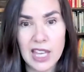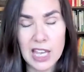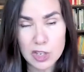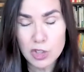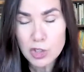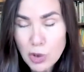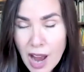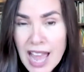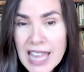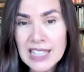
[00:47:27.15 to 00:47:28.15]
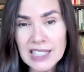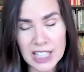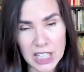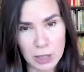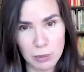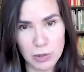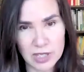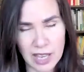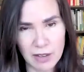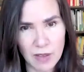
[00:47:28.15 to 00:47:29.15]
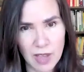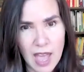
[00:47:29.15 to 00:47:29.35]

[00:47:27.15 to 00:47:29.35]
Is trying to keep you safe.